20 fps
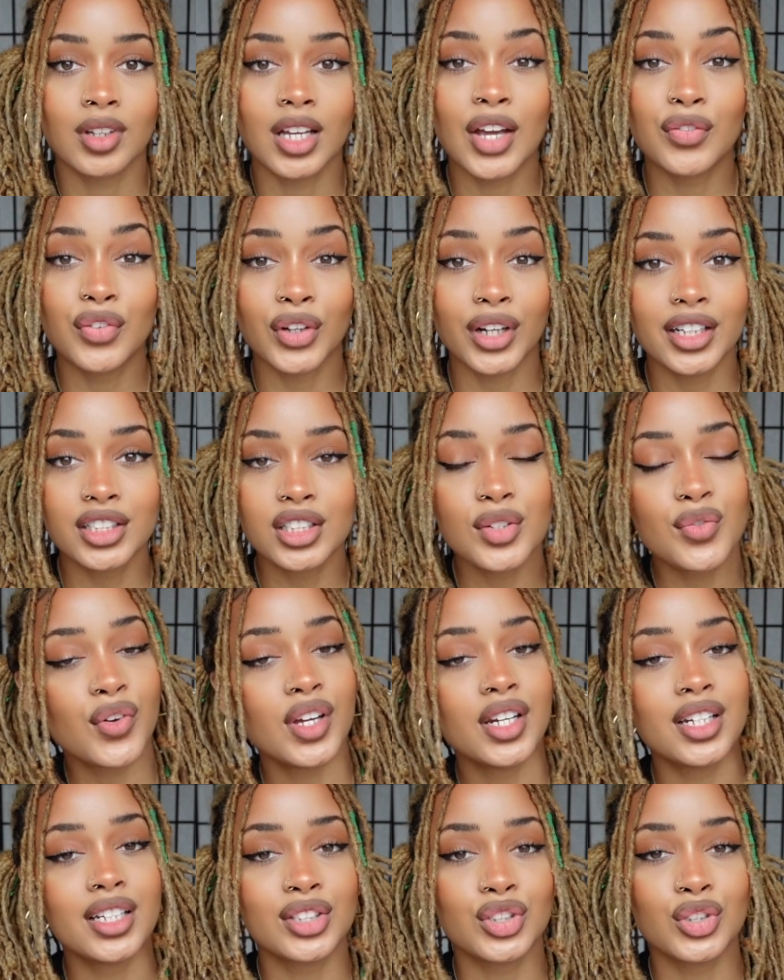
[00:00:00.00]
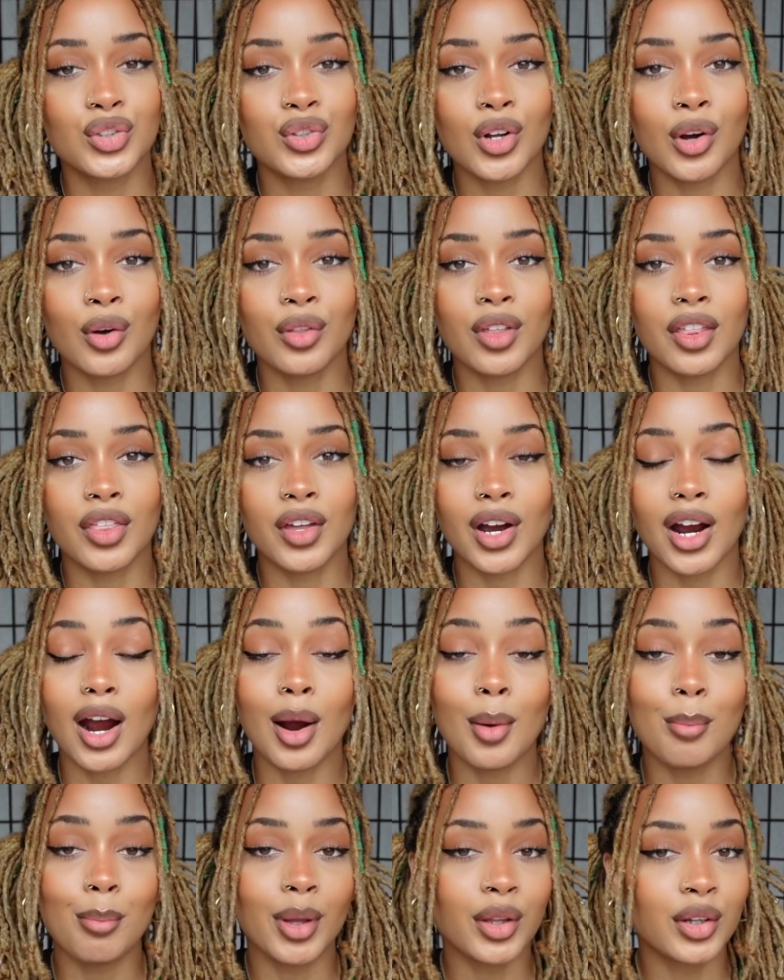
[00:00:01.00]
If you're into fitness, you know that there
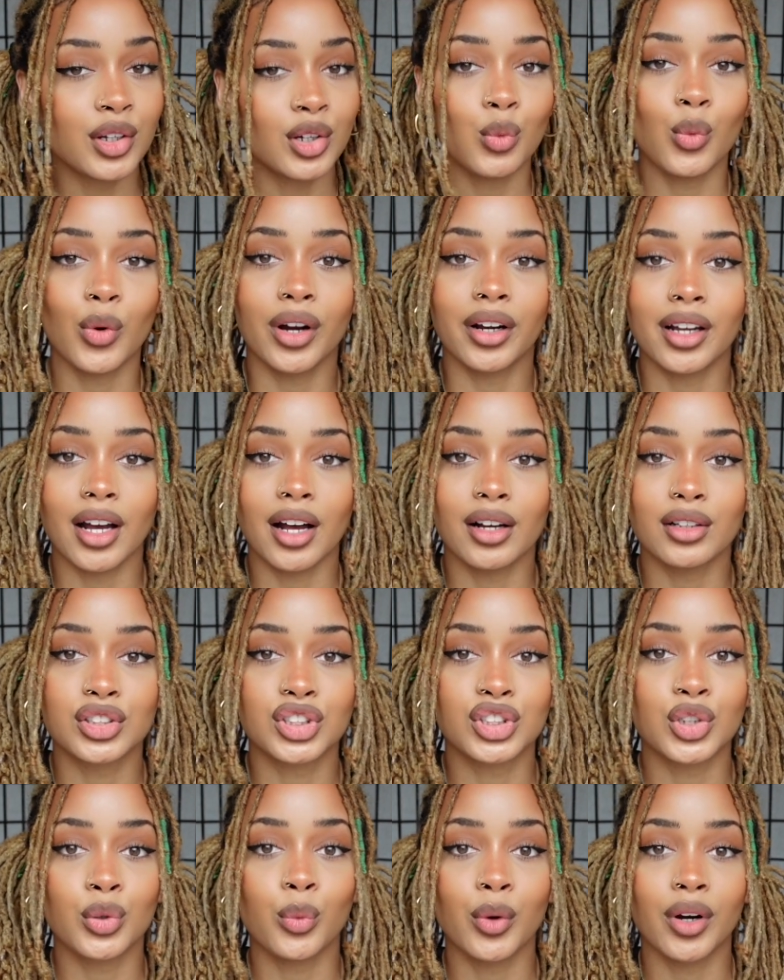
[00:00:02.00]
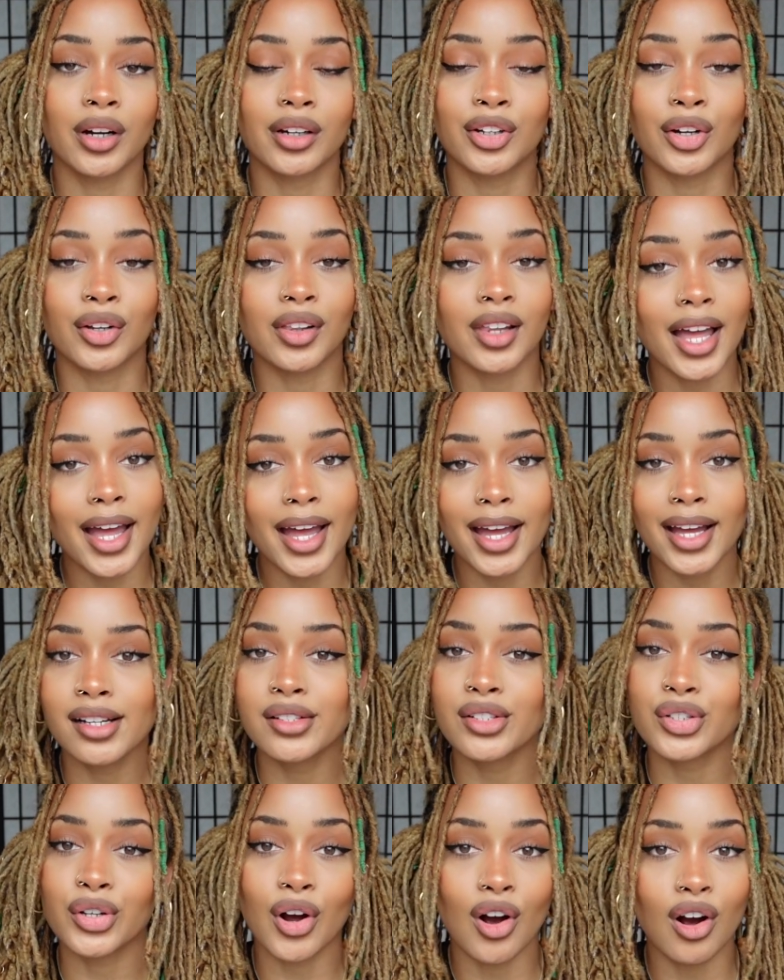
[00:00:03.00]
are a million workouts to work your
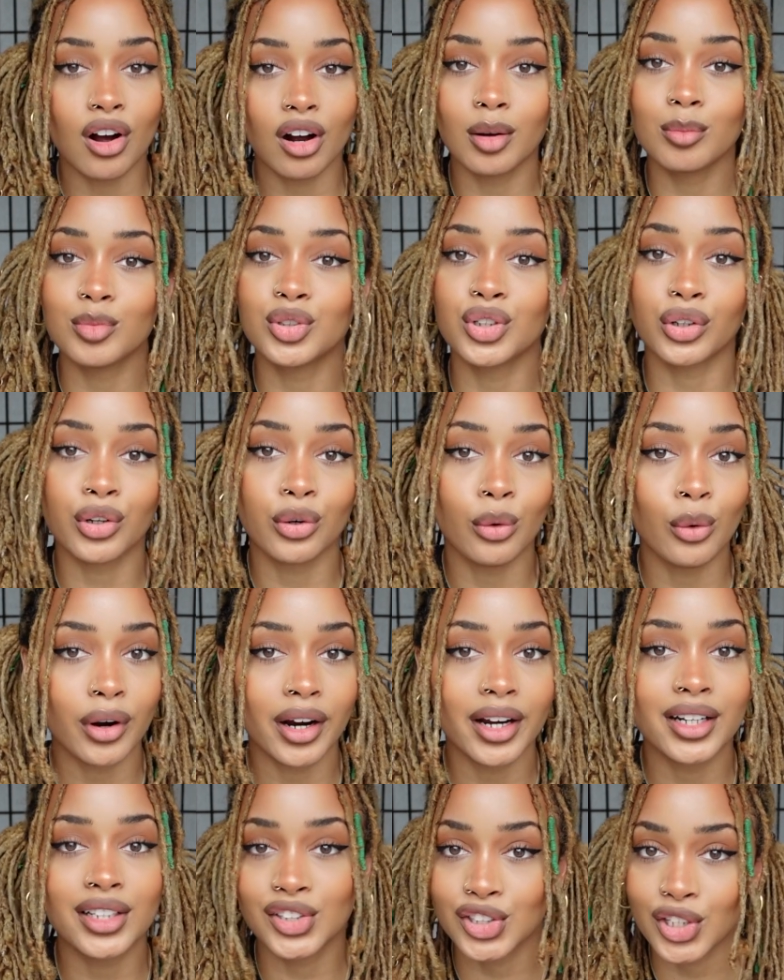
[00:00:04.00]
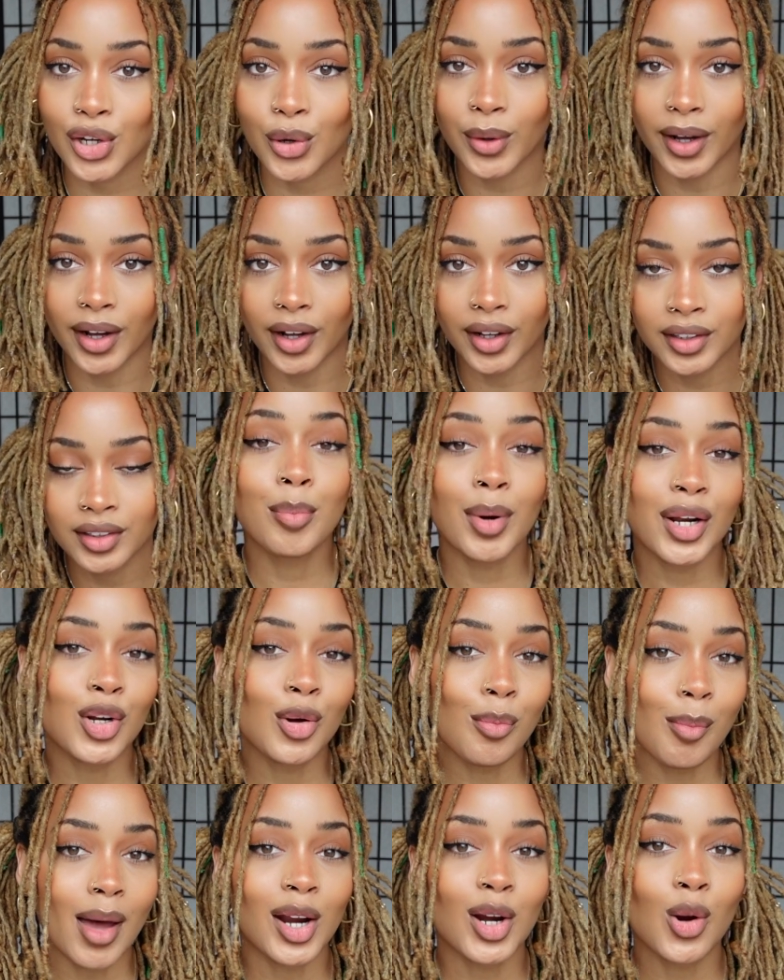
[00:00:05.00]
legs, your arms, your core, and so on. But
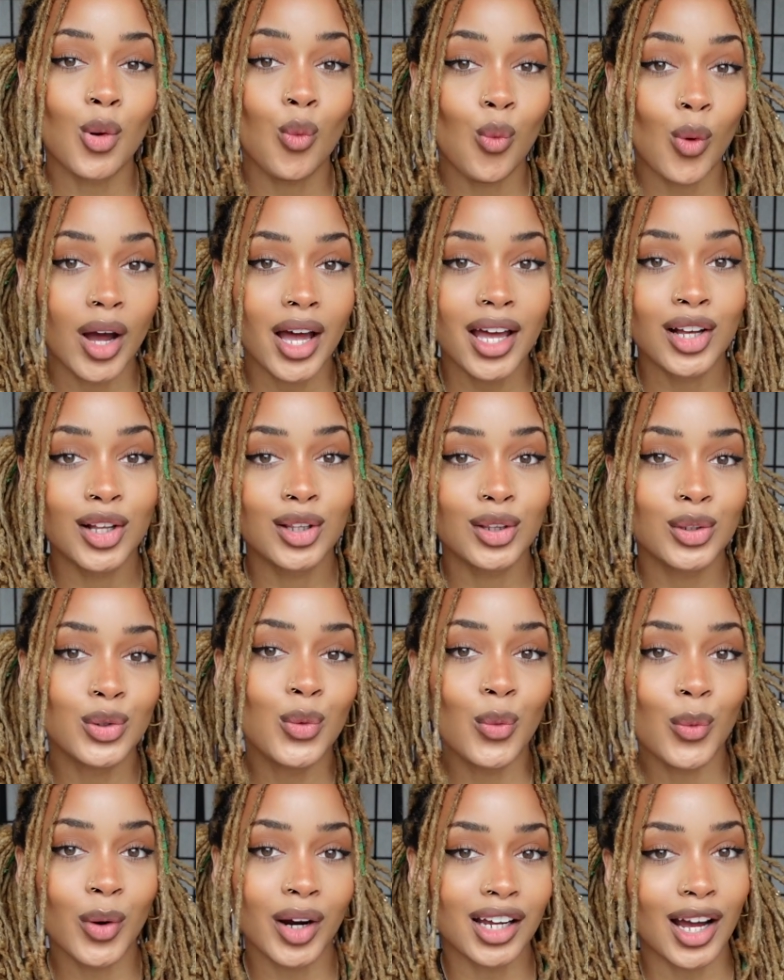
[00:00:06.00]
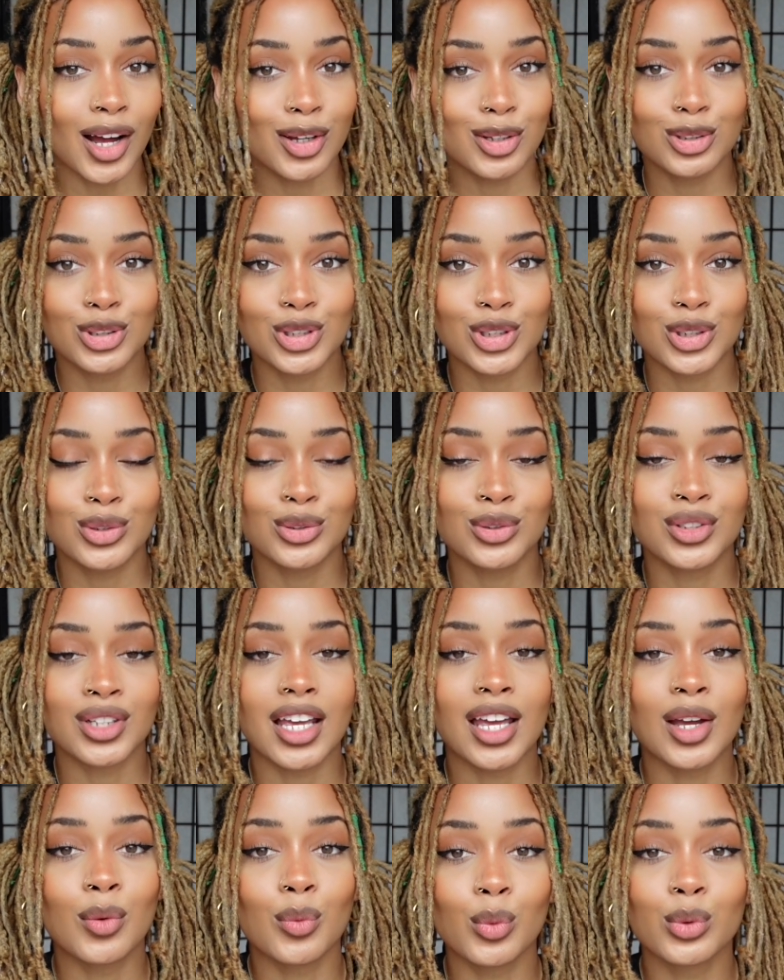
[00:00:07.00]
no matter what glute workout you choose,
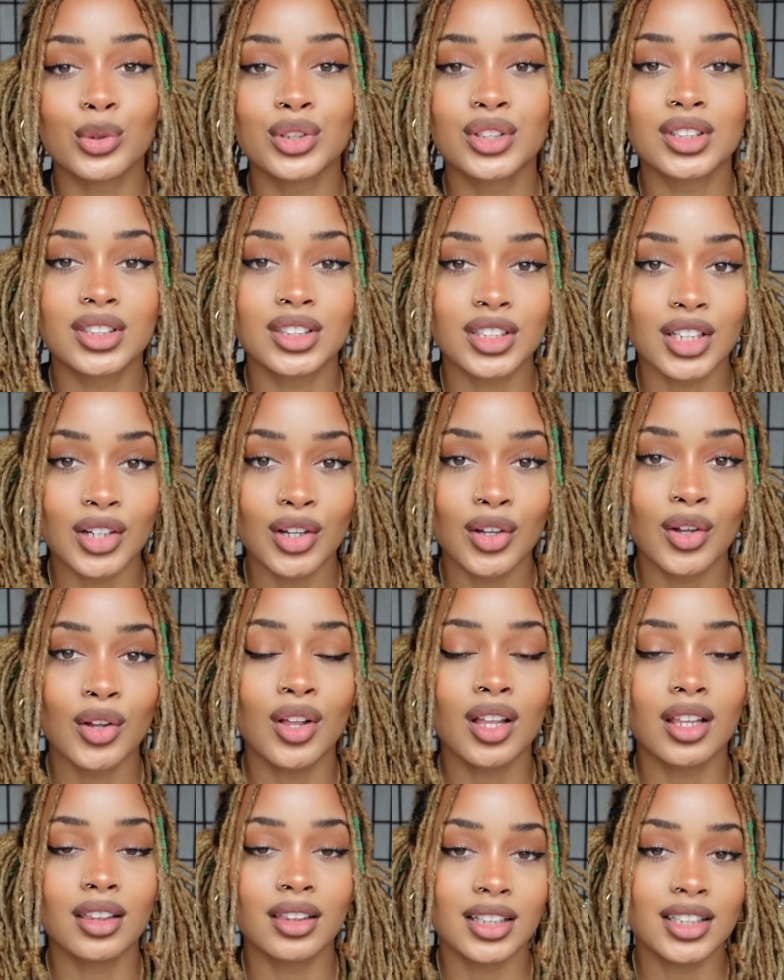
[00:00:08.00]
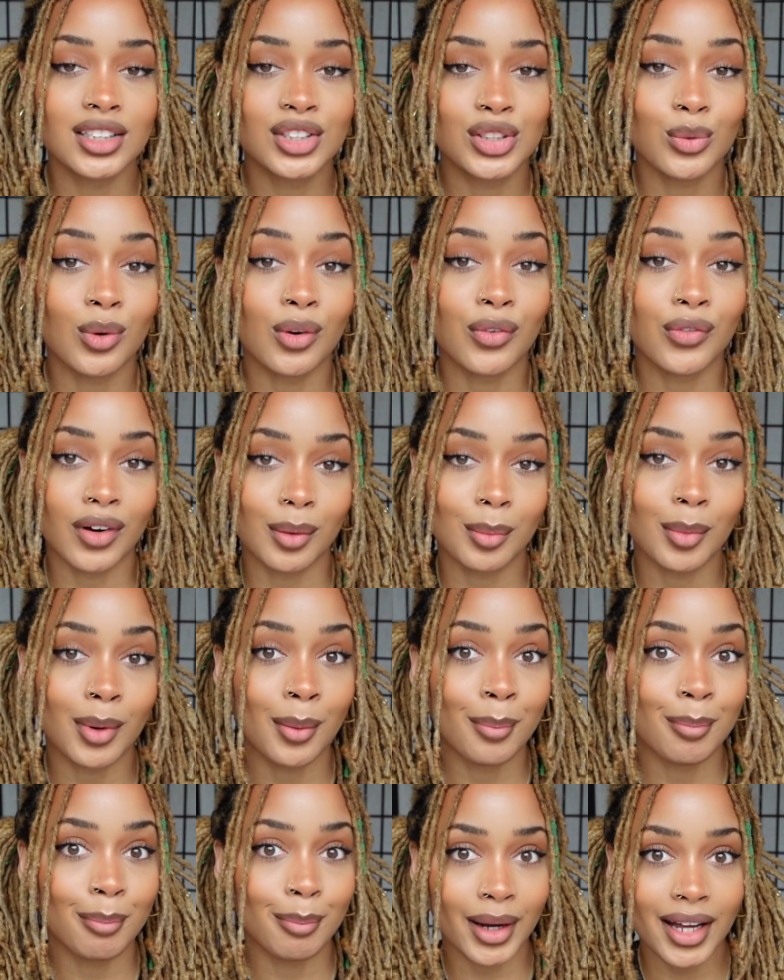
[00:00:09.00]
it will still lead to a
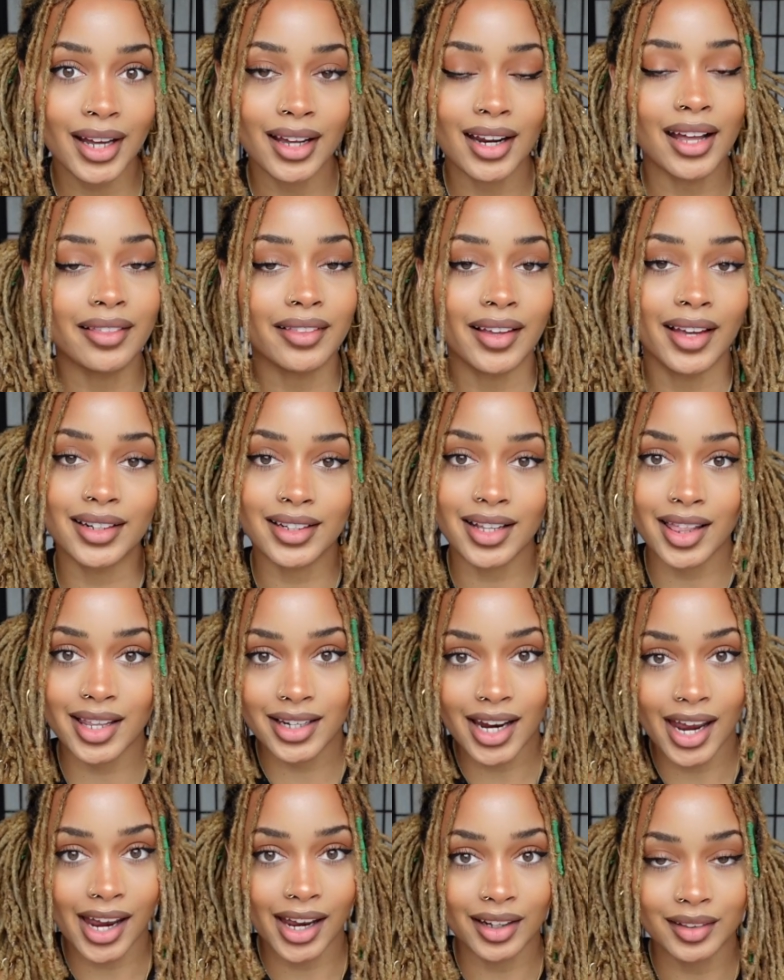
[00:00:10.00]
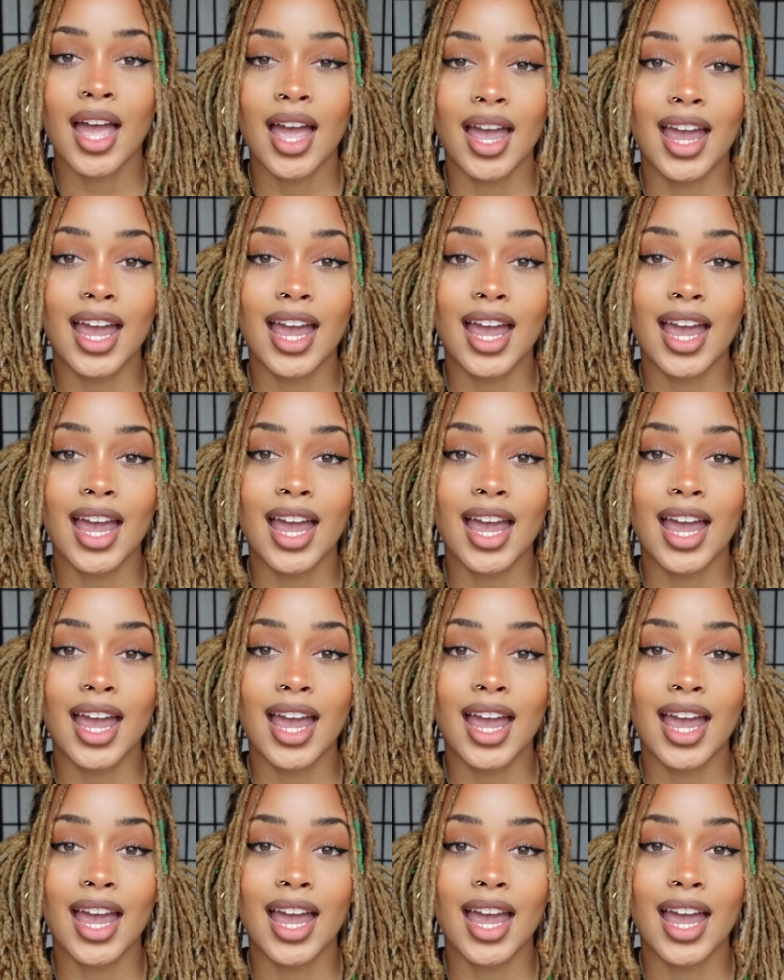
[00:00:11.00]
firmer butt at the end of the day.